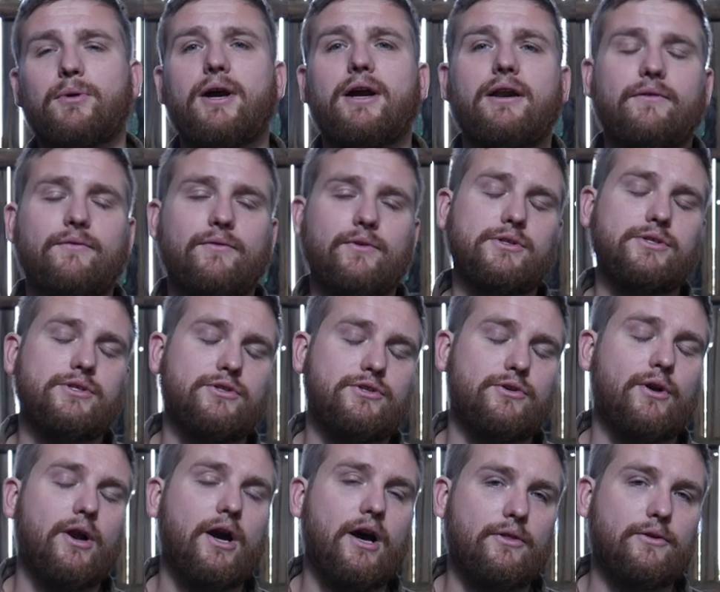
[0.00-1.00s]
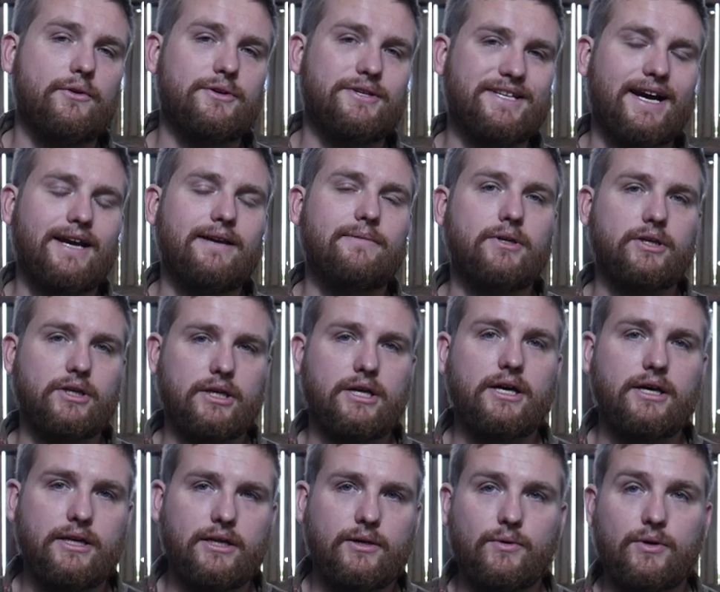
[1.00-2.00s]
product versus your other diamond
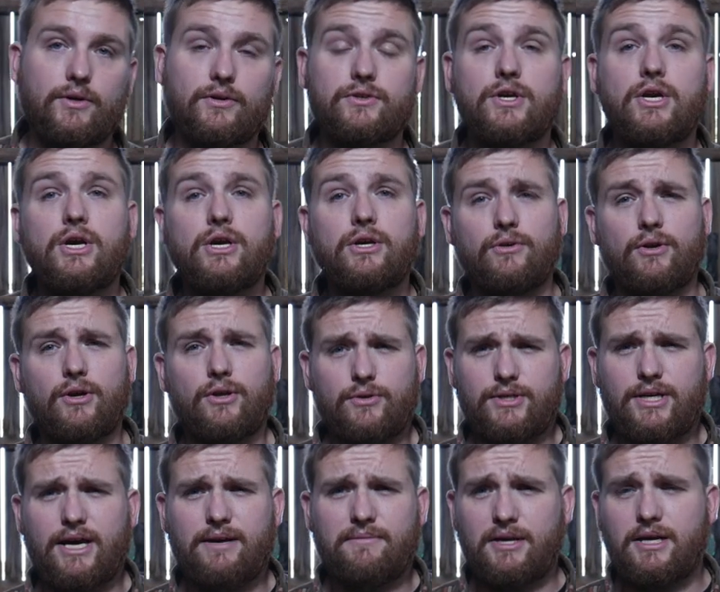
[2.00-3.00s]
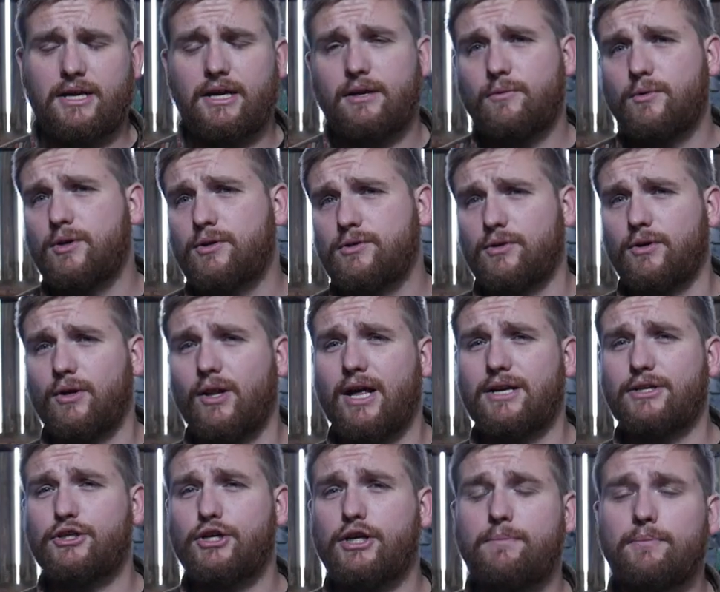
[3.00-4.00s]
cutting wheels. Your other diamond cutting wheels are a
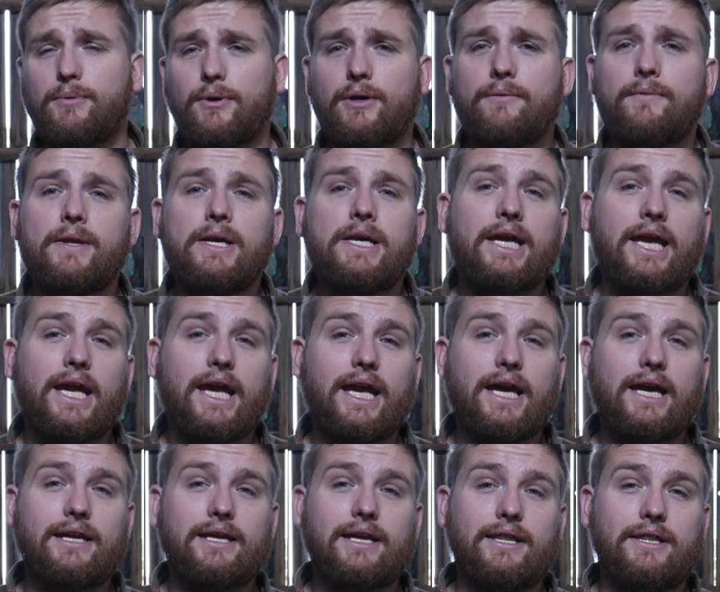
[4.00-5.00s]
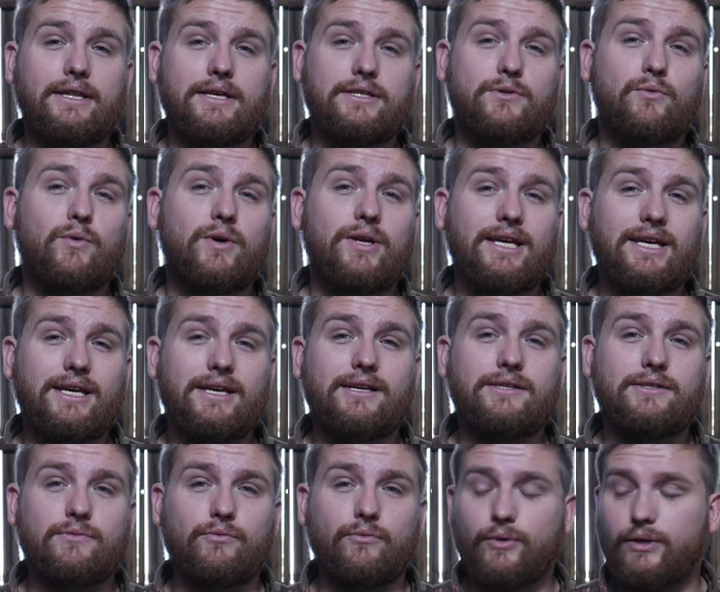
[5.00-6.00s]
lot cheaper, and this one
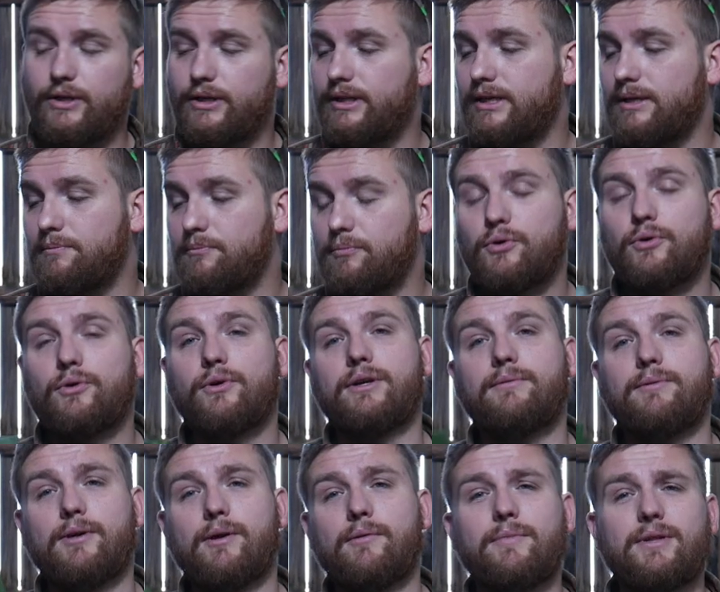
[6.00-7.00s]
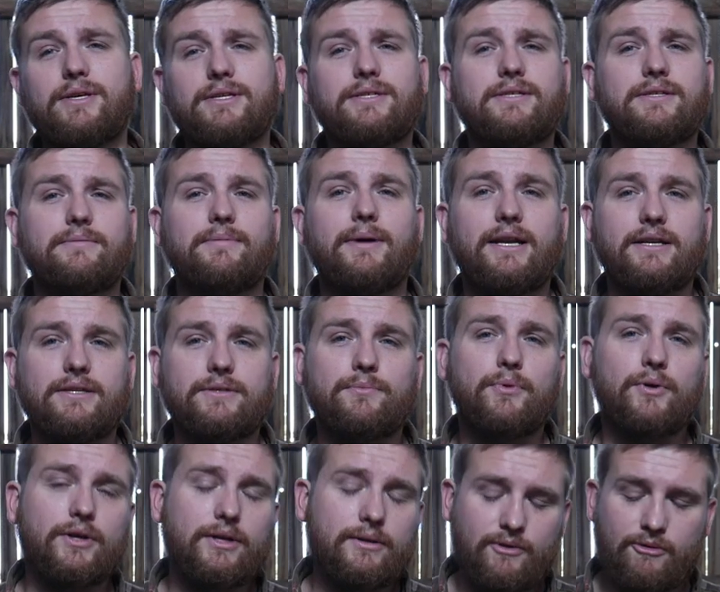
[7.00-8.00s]
is really premium. This is about as
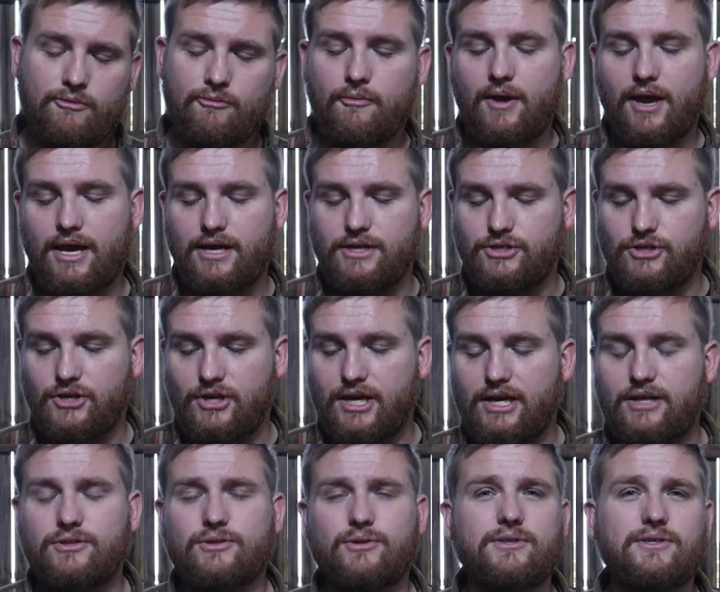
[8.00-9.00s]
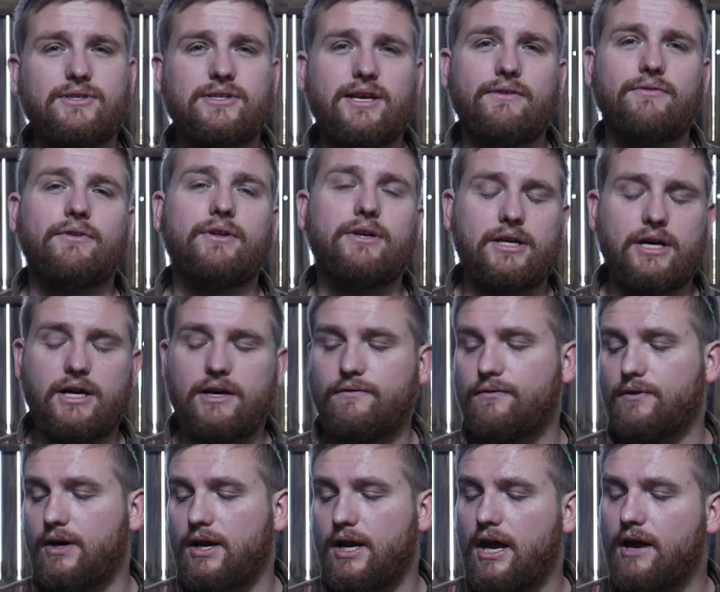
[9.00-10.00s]
premium as you get, so it's definitely not
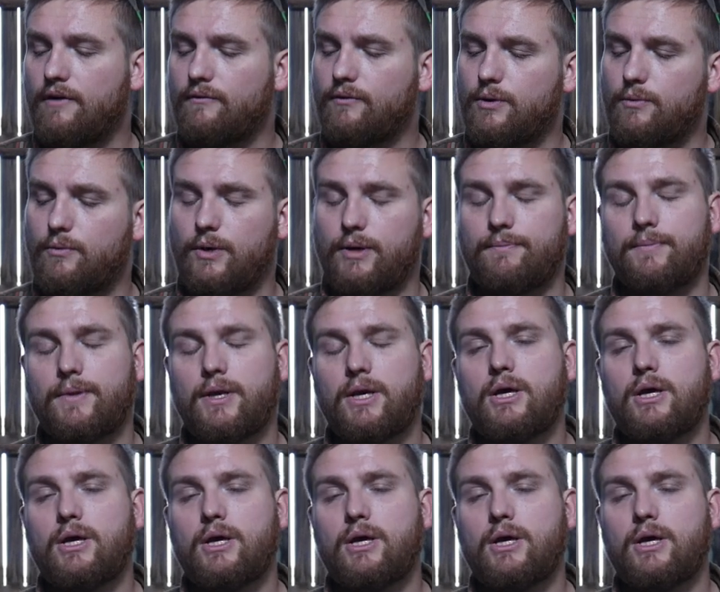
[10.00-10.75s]
for everyone.